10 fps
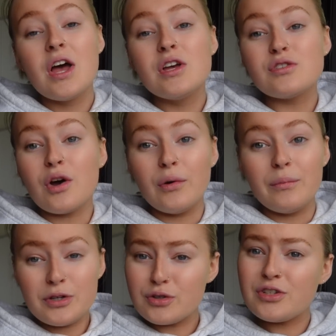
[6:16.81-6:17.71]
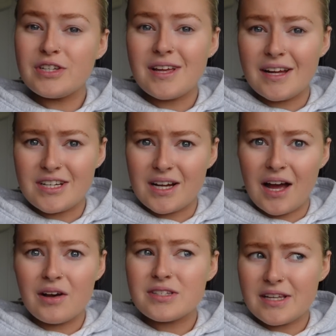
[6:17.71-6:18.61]
So be sure to use that at
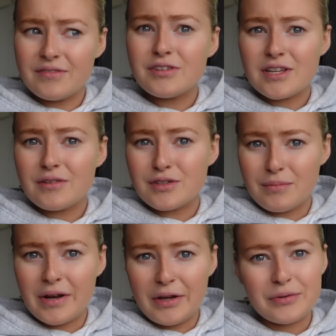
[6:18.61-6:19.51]
checkout. Save yourself some money,